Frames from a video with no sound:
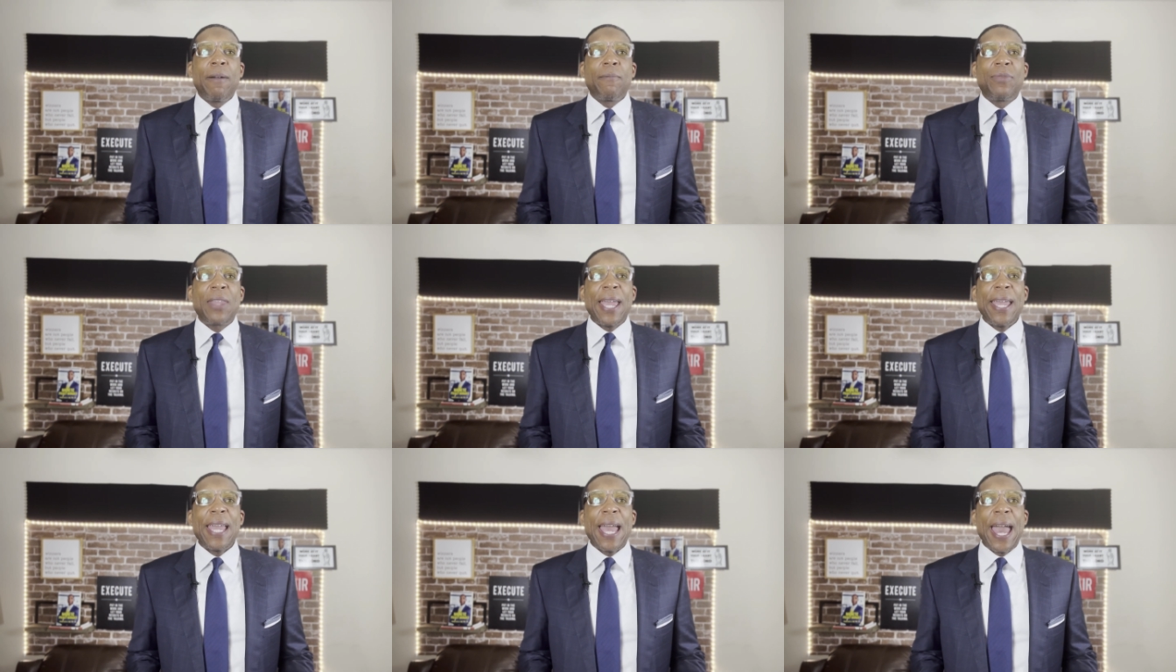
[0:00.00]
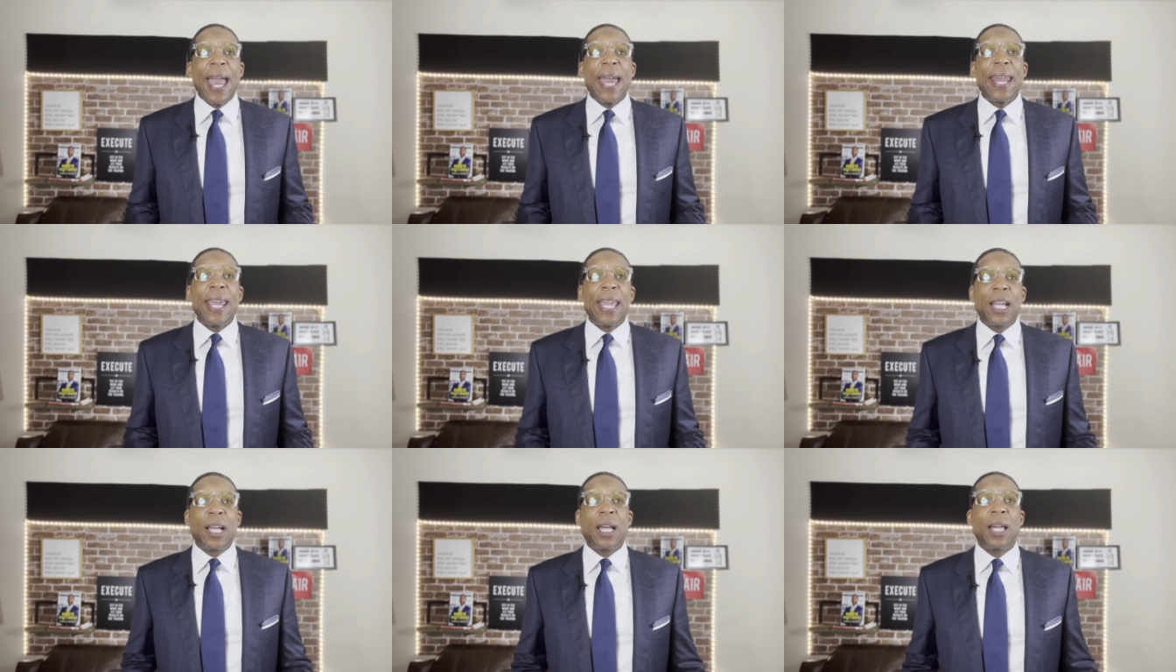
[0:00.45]
they had
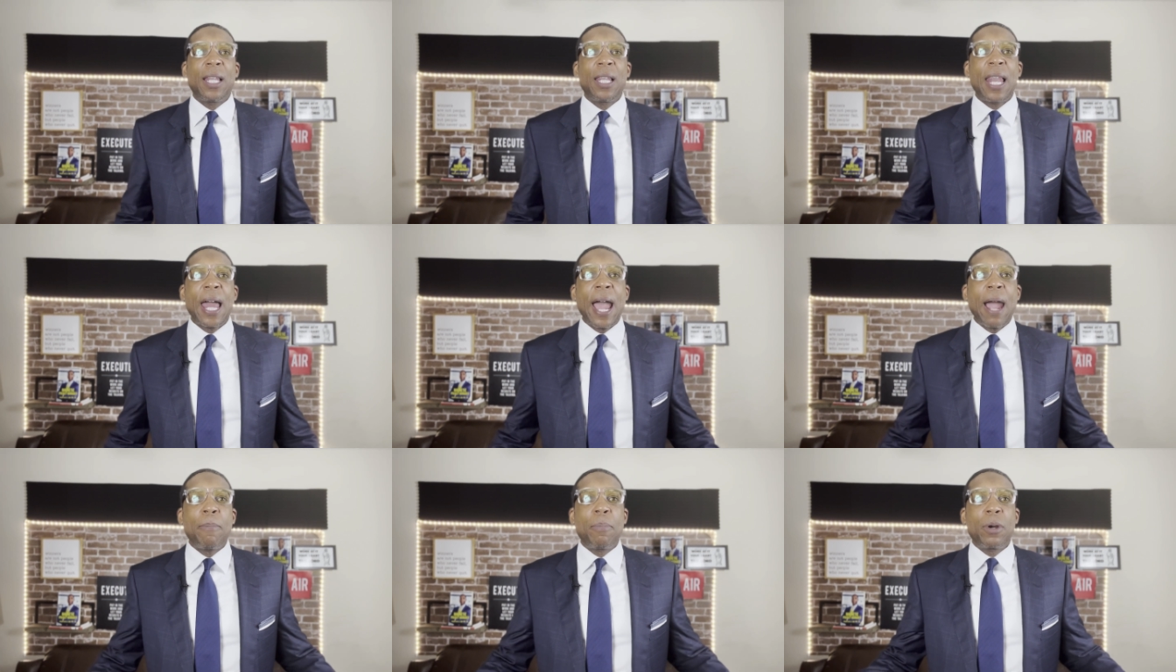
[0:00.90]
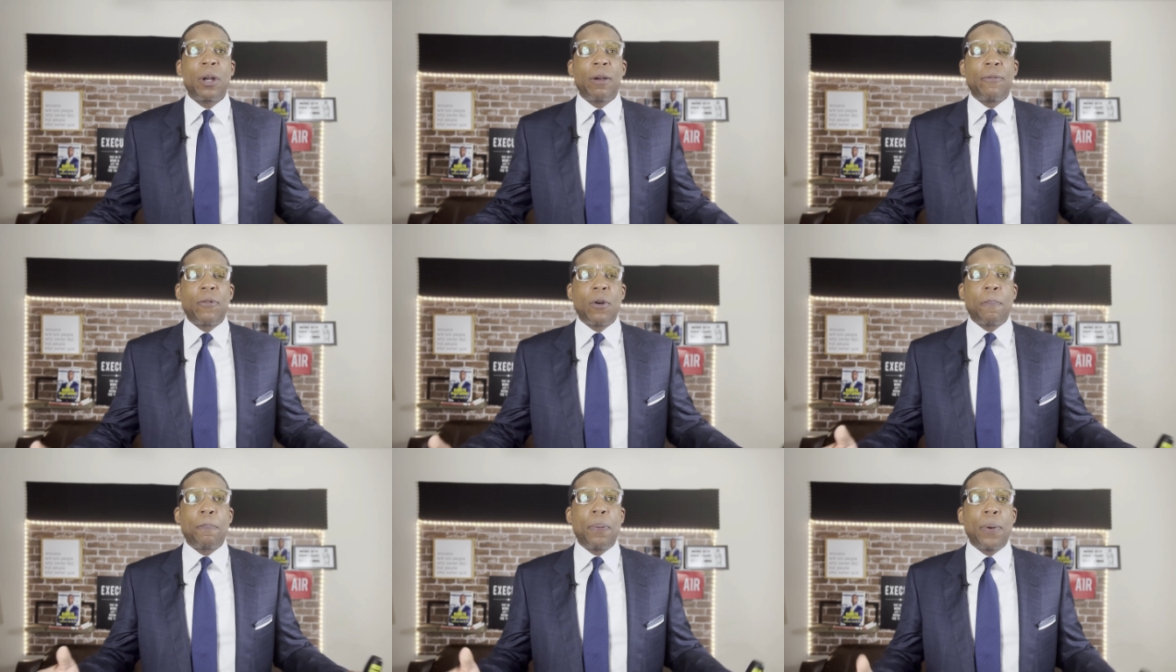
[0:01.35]
a
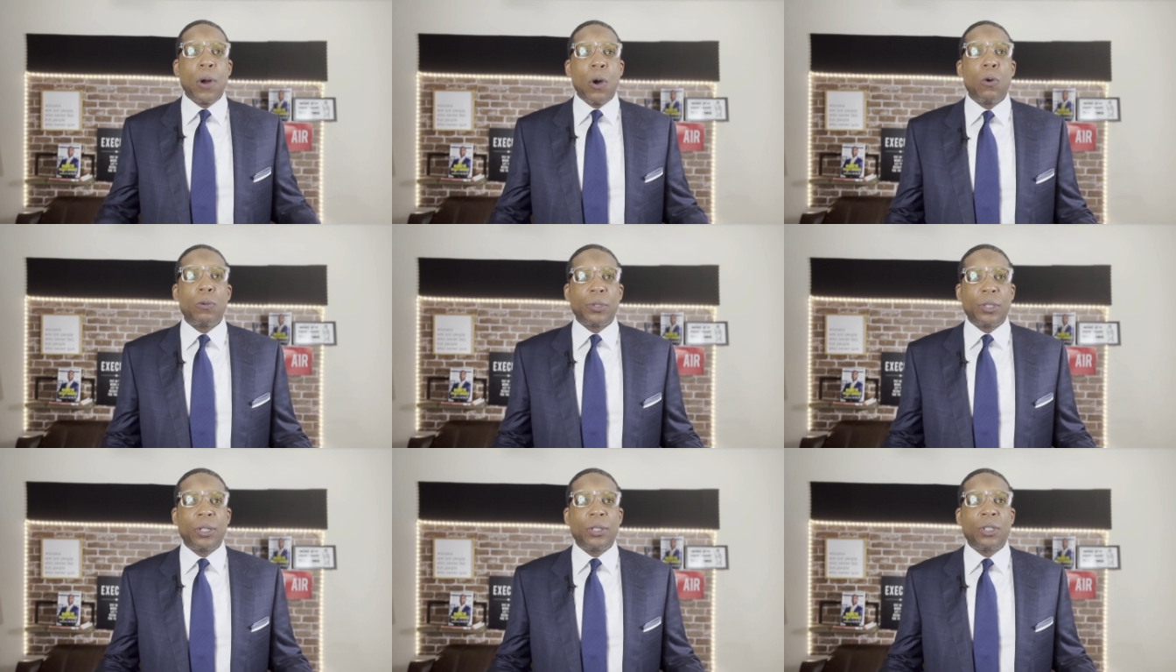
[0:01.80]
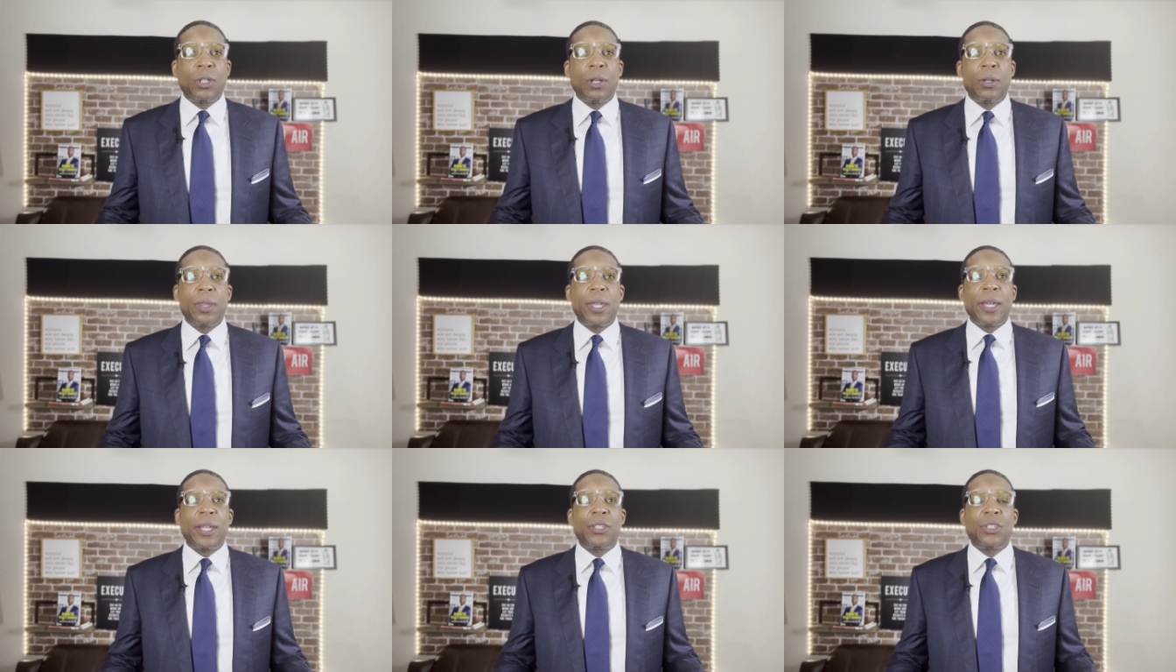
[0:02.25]
collaborative approach to
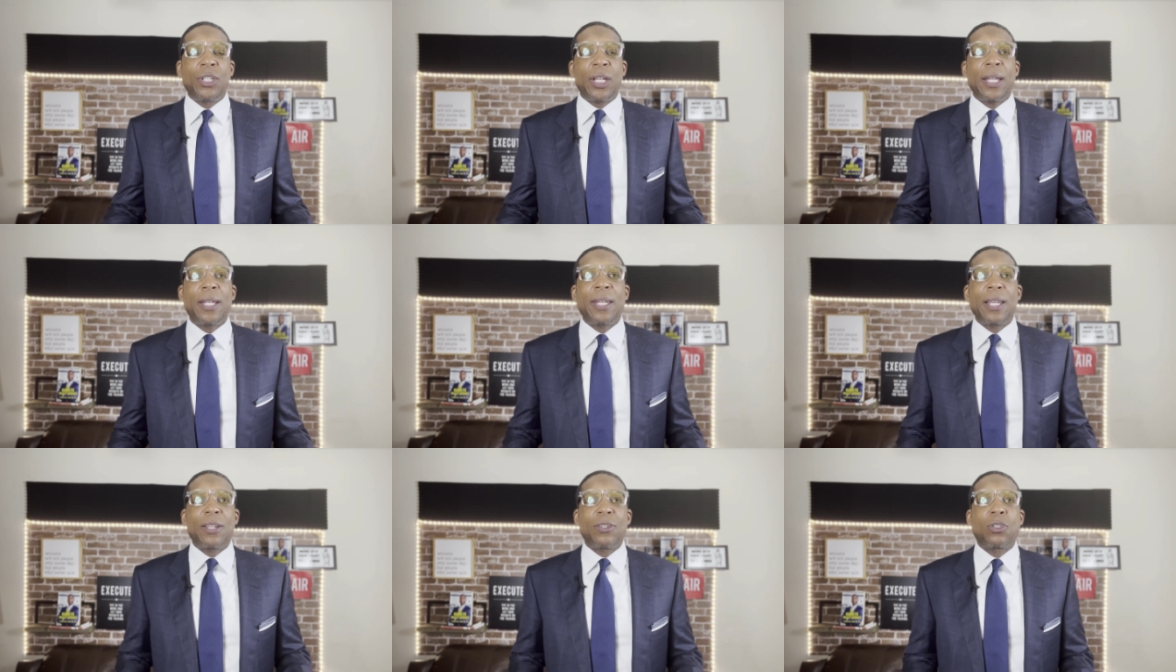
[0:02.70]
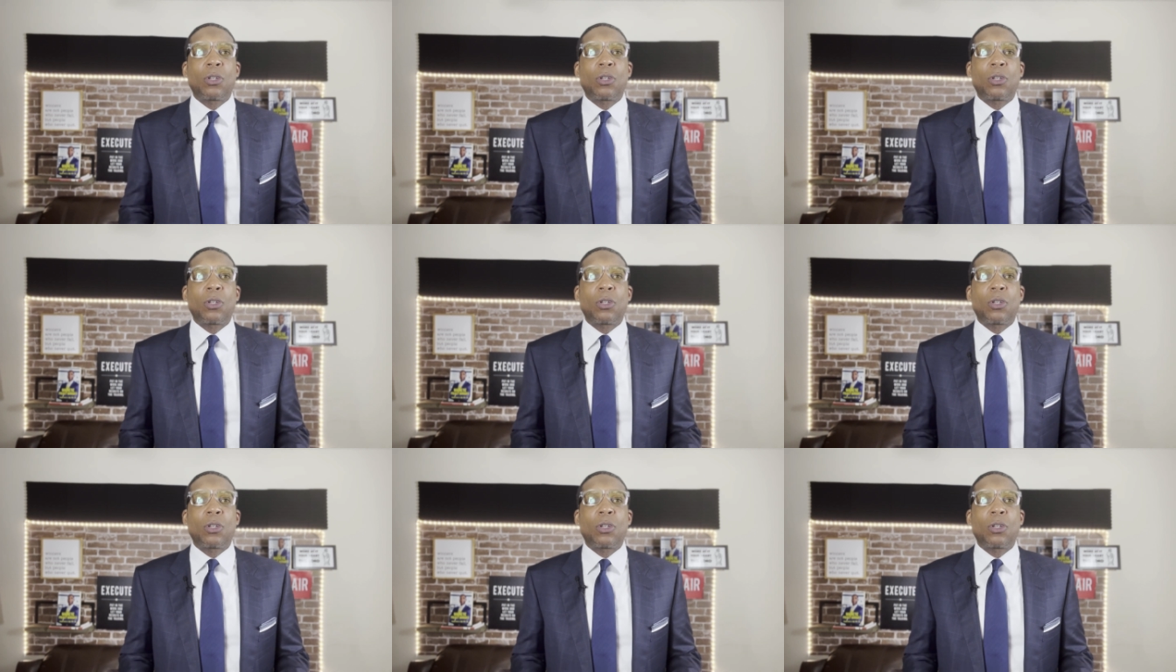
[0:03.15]
the agenda.